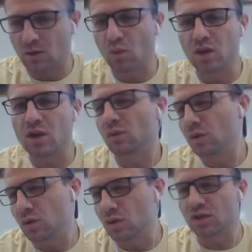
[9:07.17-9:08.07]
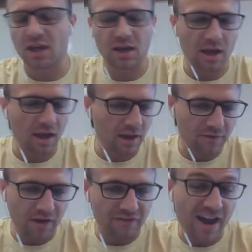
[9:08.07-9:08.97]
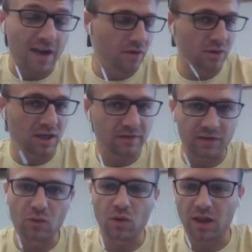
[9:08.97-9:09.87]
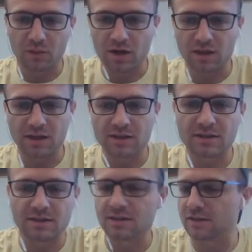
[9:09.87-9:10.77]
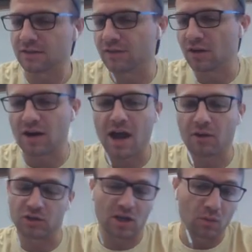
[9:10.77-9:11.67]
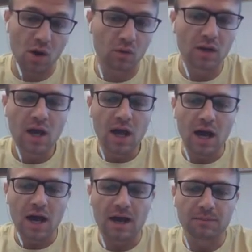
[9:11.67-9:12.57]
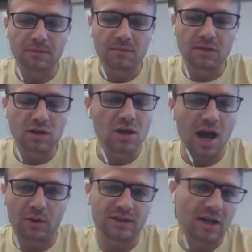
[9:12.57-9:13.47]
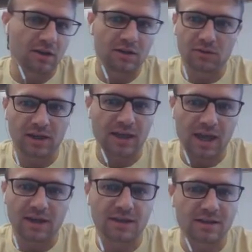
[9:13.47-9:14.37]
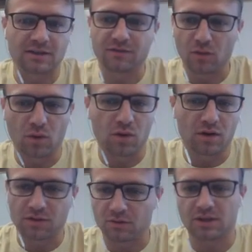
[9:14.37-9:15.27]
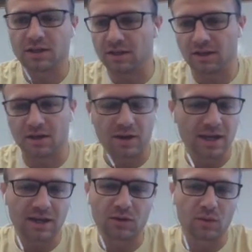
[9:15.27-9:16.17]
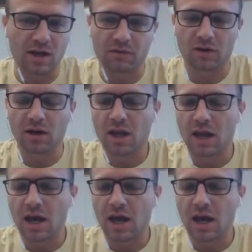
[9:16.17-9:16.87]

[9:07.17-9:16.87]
we don't usually, if I ever would give you like one of these to figure out, which I won't, I would tell you like, hey, this has 4, 3, 8, whatever,